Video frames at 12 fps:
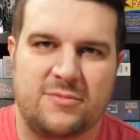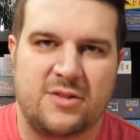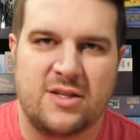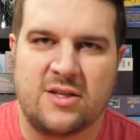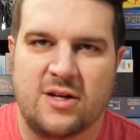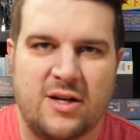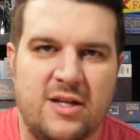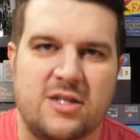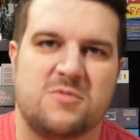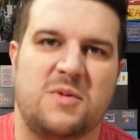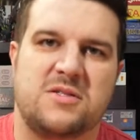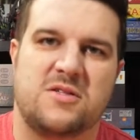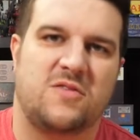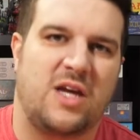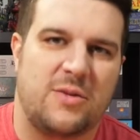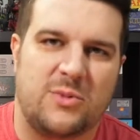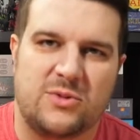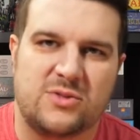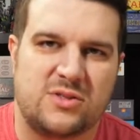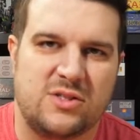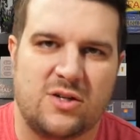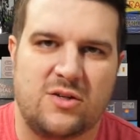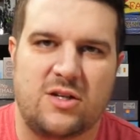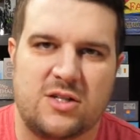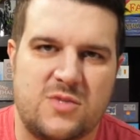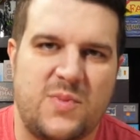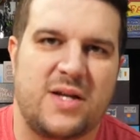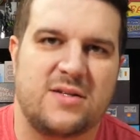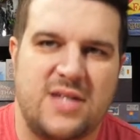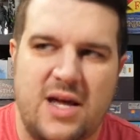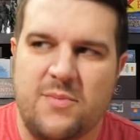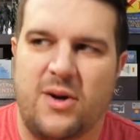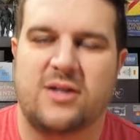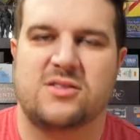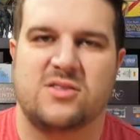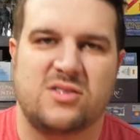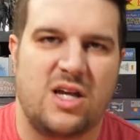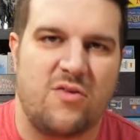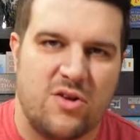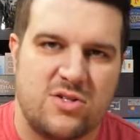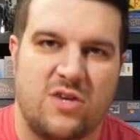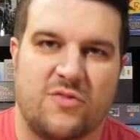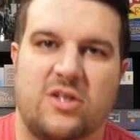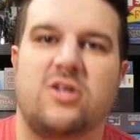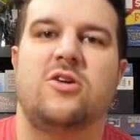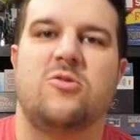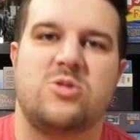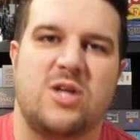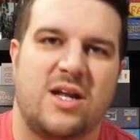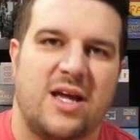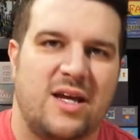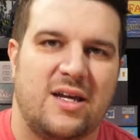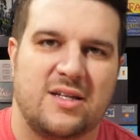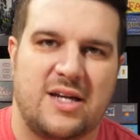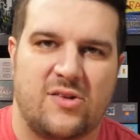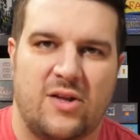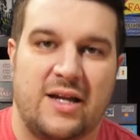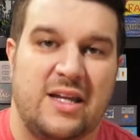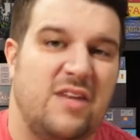They're inexpensive cables. You can spend $10 and save yourself a huge headache down the line.